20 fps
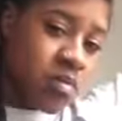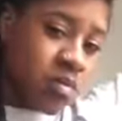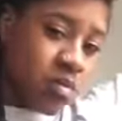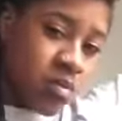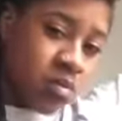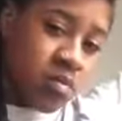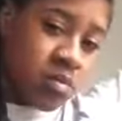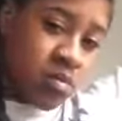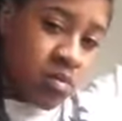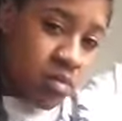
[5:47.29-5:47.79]

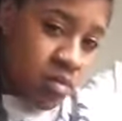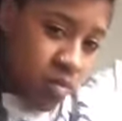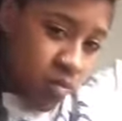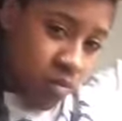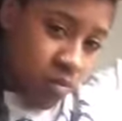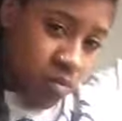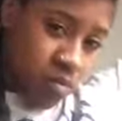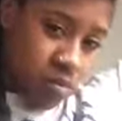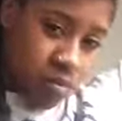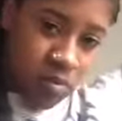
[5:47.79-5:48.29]
on
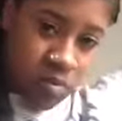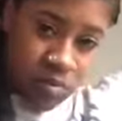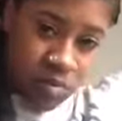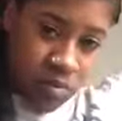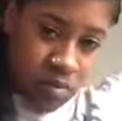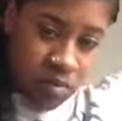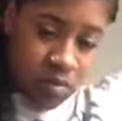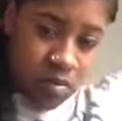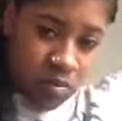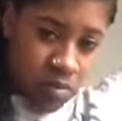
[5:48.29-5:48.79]
top of
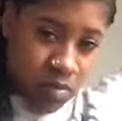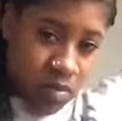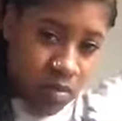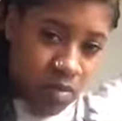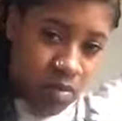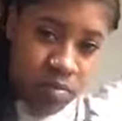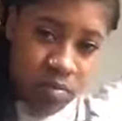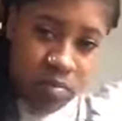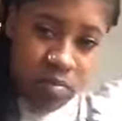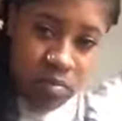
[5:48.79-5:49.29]
my
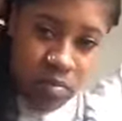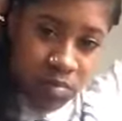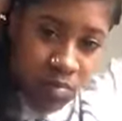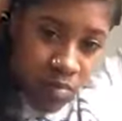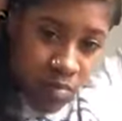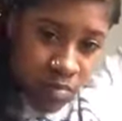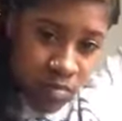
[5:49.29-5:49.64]
side braid.